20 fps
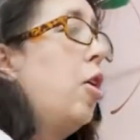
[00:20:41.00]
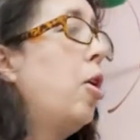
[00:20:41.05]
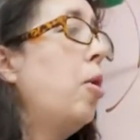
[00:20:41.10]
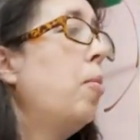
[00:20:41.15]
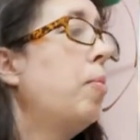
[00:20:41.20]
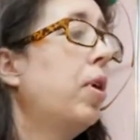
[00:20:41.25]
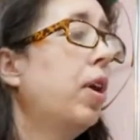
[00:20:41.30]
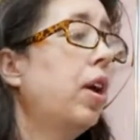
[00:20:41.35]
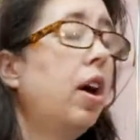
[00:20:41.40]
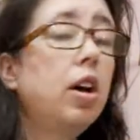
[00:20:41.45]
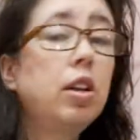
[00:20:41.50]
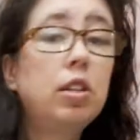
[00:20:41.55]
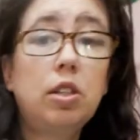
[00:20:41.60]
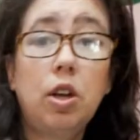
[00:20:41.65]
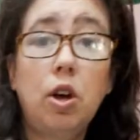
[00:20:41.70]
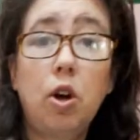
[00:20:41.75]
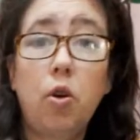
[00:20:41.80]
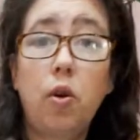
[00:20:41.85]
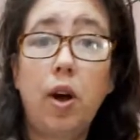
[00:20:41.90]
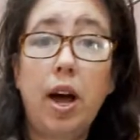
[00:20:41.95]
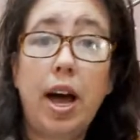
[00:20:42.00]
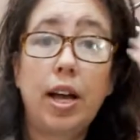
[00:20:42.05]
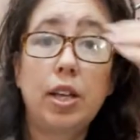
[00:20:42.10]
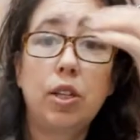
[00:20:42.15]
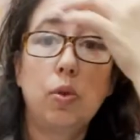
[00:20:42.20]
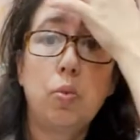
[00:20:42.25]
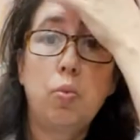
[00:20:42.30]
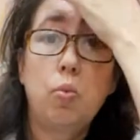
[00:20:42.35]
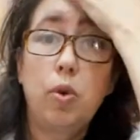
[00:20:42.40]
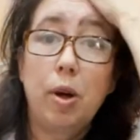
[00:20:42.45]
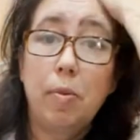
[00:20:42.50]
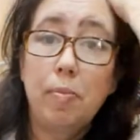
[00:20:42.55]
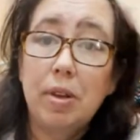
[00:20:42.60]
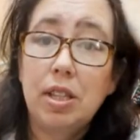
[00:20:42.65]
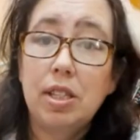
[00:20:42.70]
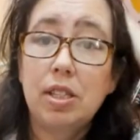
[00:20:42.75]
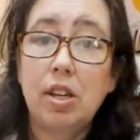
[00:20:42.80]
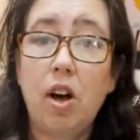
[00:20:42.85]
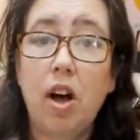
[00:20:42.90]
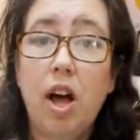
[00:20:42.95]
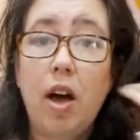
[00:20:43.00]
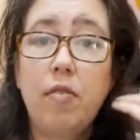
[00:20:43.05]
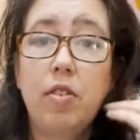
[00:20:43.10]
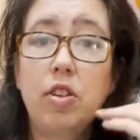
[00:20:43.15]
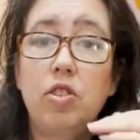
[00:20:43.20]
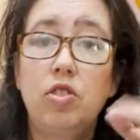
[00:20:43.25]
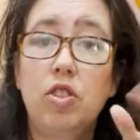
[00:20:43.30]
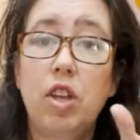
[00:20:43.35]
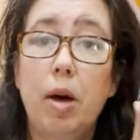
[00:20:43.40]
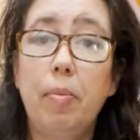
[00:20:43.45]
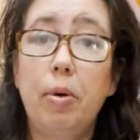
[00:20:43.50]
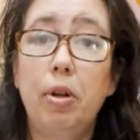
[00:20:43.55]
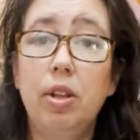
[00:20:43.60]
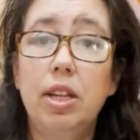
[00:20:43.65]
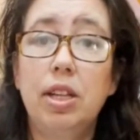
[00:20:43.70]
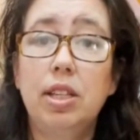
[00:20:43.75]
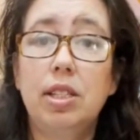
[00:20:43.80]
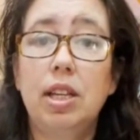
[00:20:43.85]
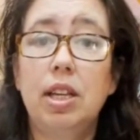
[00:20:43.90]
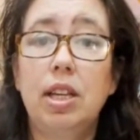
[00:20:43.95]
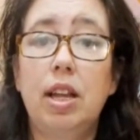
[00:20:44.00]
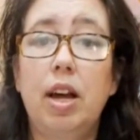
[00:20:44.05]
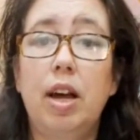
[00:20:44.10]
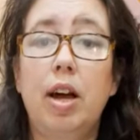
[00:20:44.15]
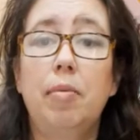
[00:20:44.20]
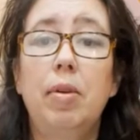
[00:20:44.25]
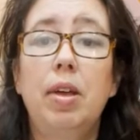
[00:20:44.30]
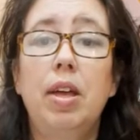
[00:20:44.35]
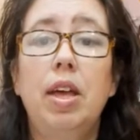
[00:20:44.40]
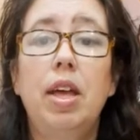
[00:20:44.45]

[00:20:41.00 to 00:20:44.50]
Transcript: but also as women's. I'll have a double listing up,